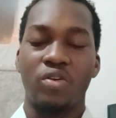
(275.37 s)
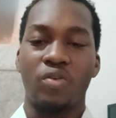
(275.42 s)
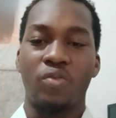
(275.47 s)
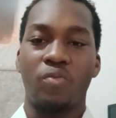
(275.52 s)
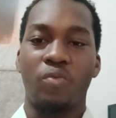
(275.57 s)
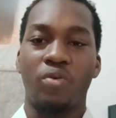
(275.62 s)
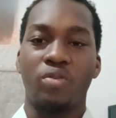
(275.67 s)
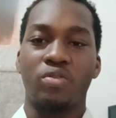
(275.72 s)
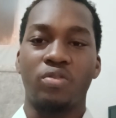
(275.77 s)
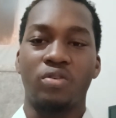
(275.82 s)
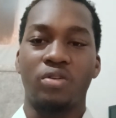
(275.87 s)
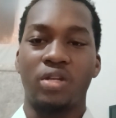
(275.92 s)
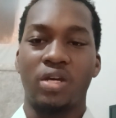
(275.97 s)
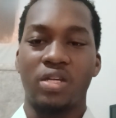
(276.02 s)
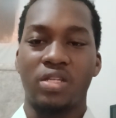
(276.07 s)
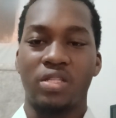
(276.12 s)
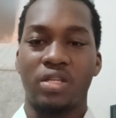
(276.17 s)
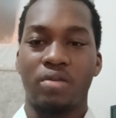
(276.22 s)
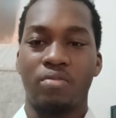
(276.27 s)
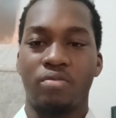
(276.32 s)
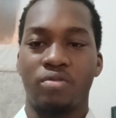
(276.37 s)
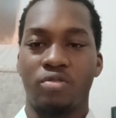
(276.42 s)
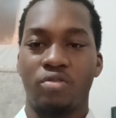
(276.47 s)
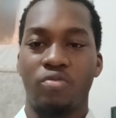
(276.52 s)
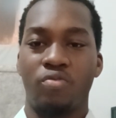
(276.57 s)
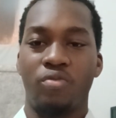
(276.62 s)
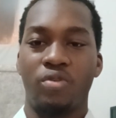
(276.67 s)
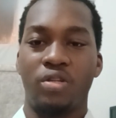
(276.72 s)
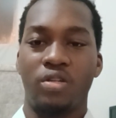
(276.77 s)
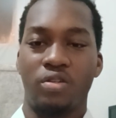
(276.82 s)
what other steps do
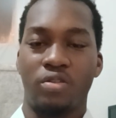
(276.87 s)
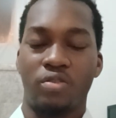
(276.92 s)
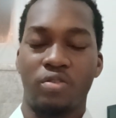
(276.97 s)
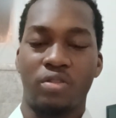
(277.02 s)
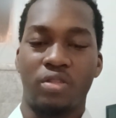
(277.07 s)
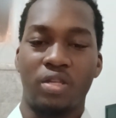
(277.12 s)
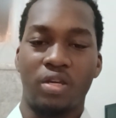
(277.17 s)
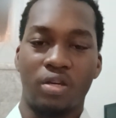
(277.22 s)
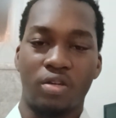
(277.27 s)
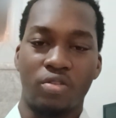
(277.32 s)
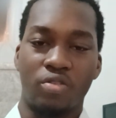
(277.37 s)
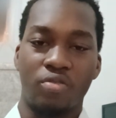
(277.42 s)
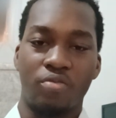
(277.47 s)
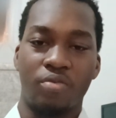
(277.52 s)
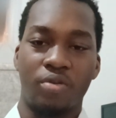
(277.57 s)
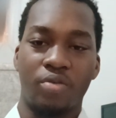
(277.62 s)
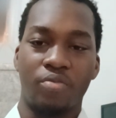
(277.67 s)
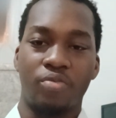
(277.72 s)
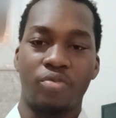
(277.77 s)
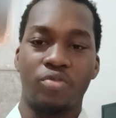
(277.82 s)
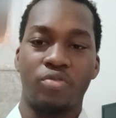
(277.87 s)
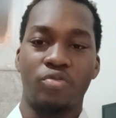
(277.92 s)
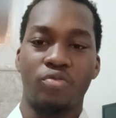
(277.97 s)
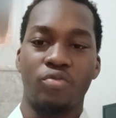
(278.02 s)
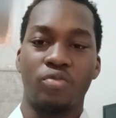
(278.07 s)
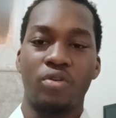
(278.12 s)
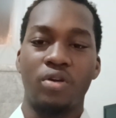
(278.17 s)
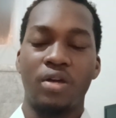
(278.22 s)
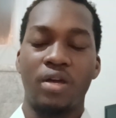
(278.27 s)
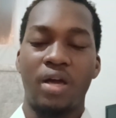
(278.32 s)
we need to take to be able to